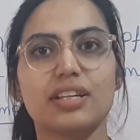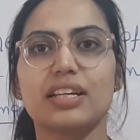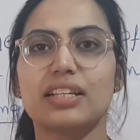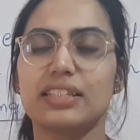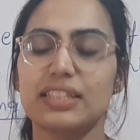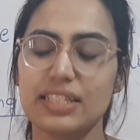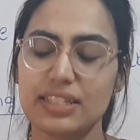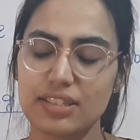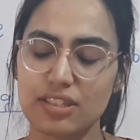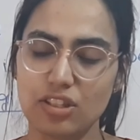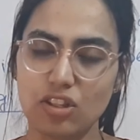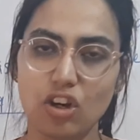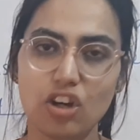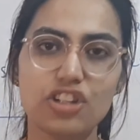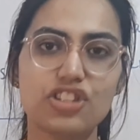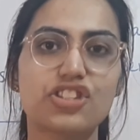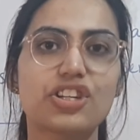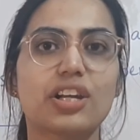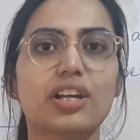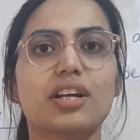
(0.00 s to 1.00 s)
This
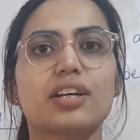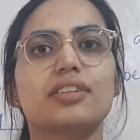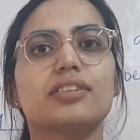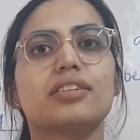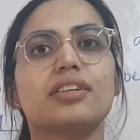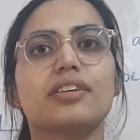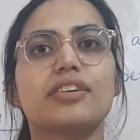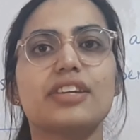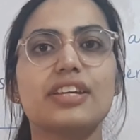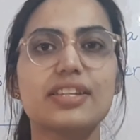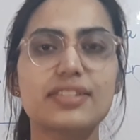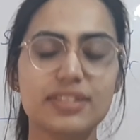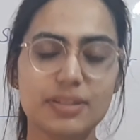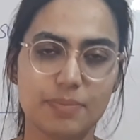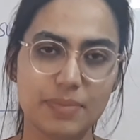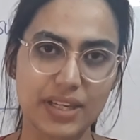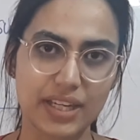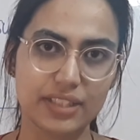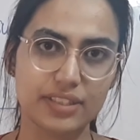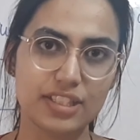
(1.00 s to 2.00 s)
logic, the reason
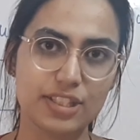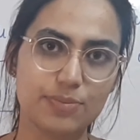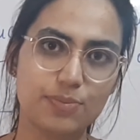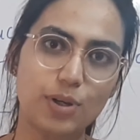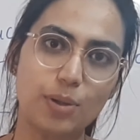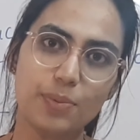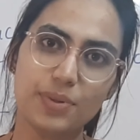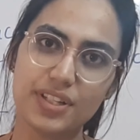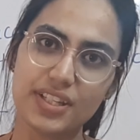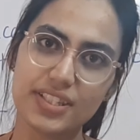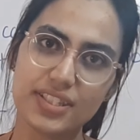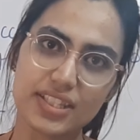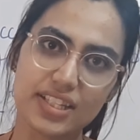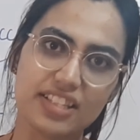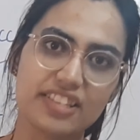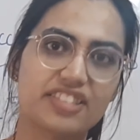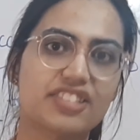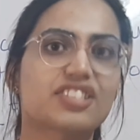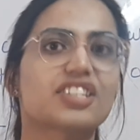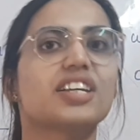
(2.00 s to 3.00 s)
behind these properties
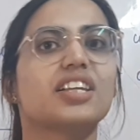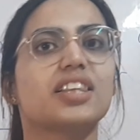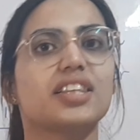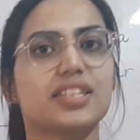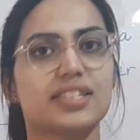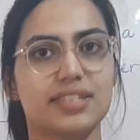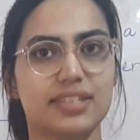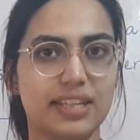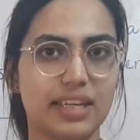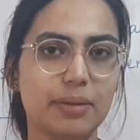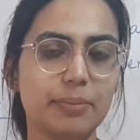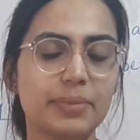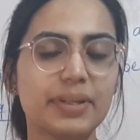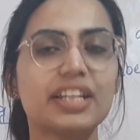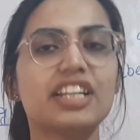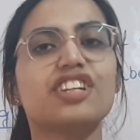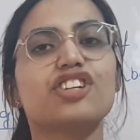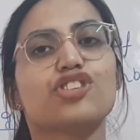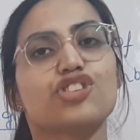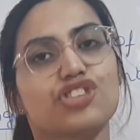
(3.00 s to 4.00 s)
is still the same,
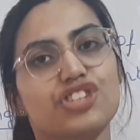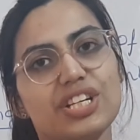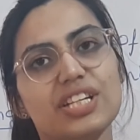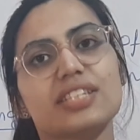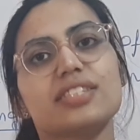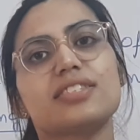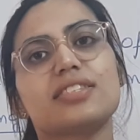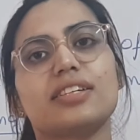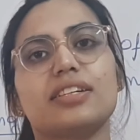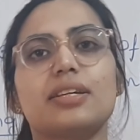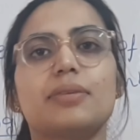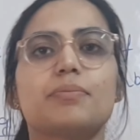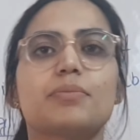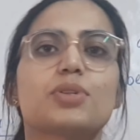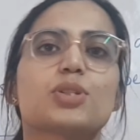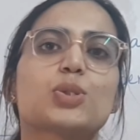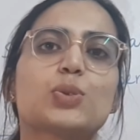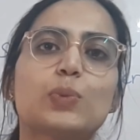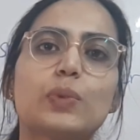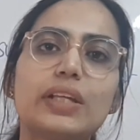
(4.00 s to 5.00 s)
just the
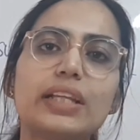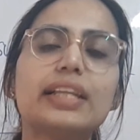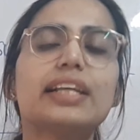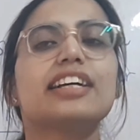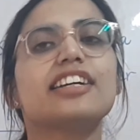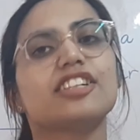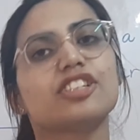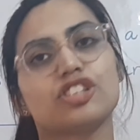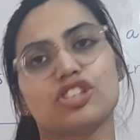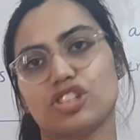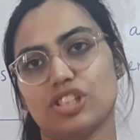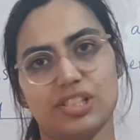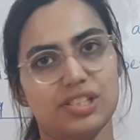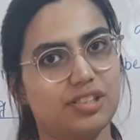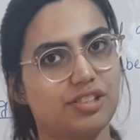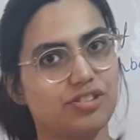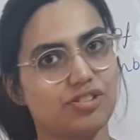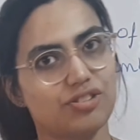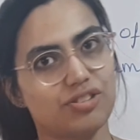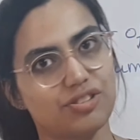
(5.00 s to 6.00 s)
numbers will
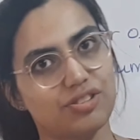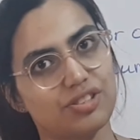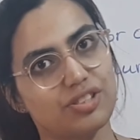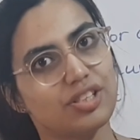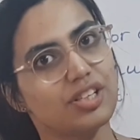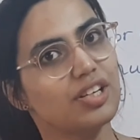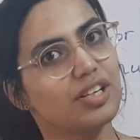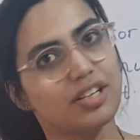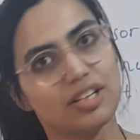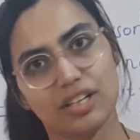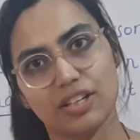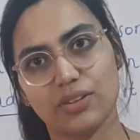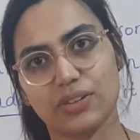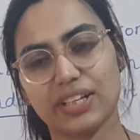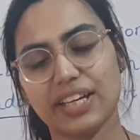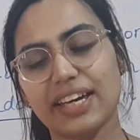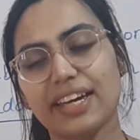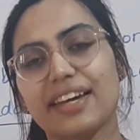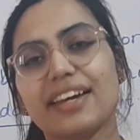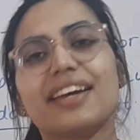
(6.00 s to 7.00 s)
change.
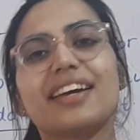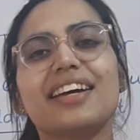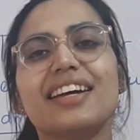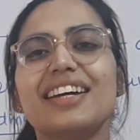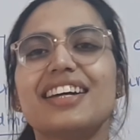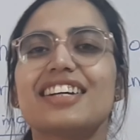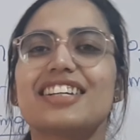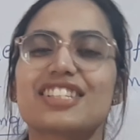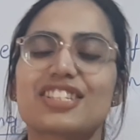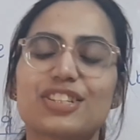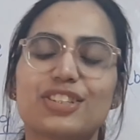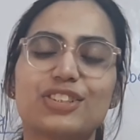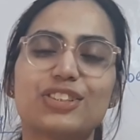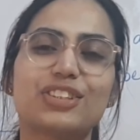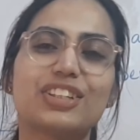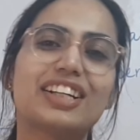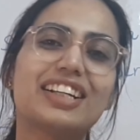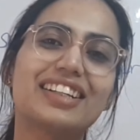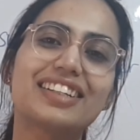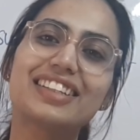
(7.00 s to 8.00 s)
Okay,
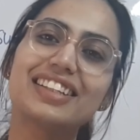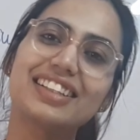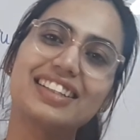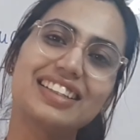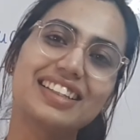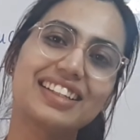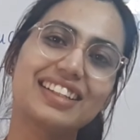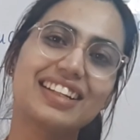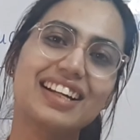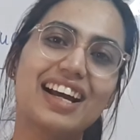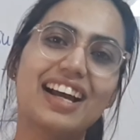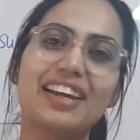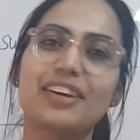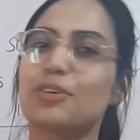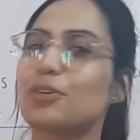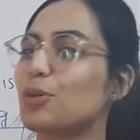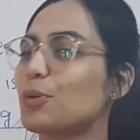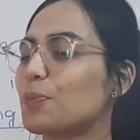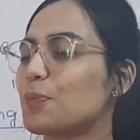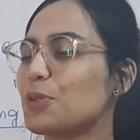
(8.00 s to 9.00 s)
so till then I
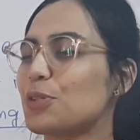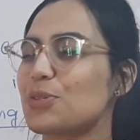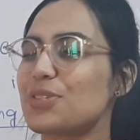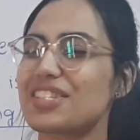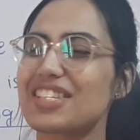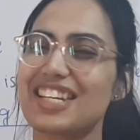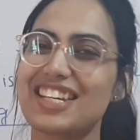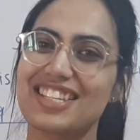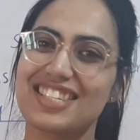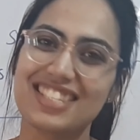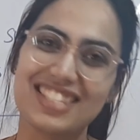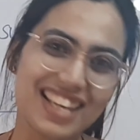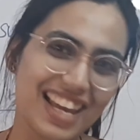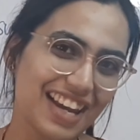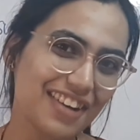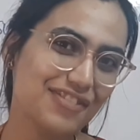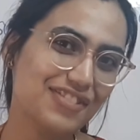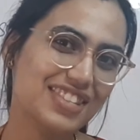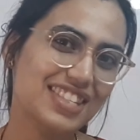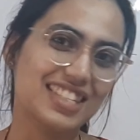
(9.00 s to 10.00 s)
hope you stay
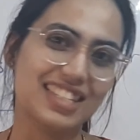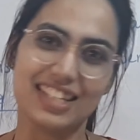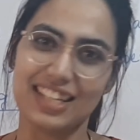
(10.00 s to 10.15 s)
safe, stay